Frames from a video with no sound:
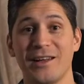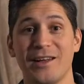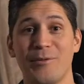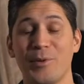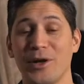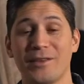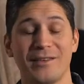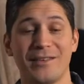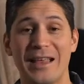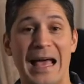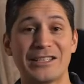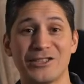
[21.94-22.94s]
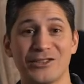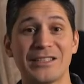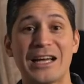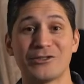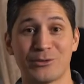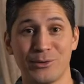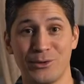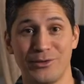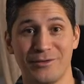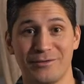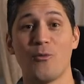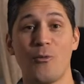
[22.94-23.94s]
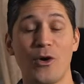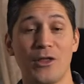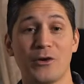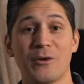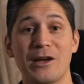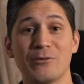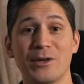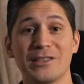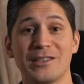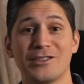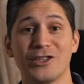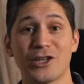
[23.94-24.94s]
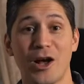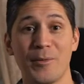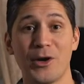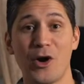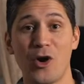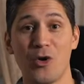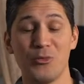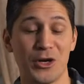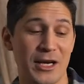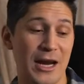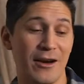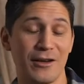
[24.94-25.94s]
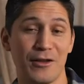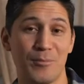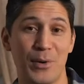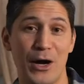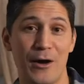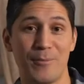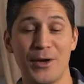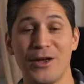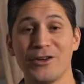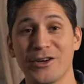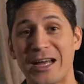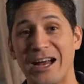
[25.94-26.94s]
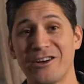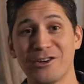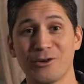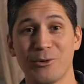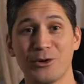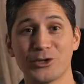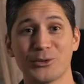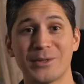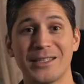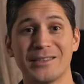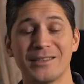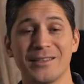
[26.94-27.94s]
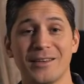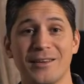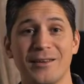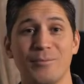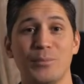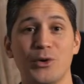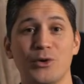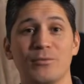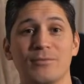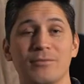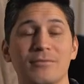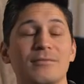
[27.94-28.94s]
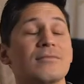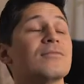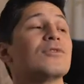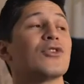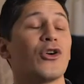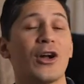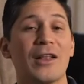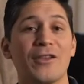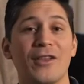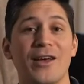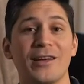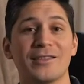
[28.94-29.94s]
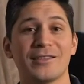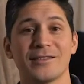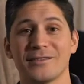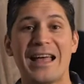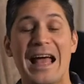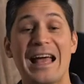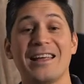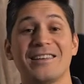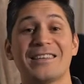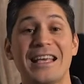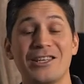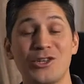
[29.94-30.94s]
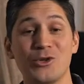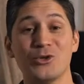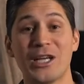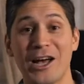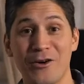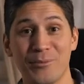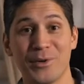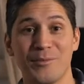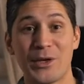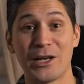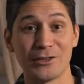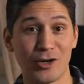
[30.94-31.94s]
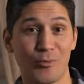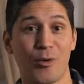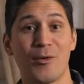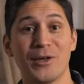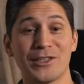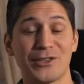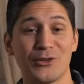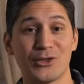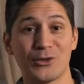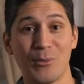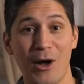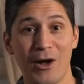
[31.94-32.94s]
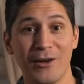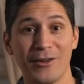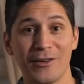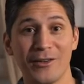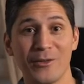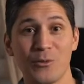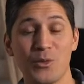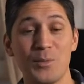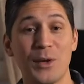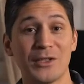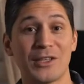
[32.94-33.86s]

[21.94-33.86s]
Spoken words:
but that's just not true. One of the great reasons, you're coming home, you're carrying the pup, you're carrying groceries, boom, turn on the lights. That is a huge help. Because our apartment's so small, we built a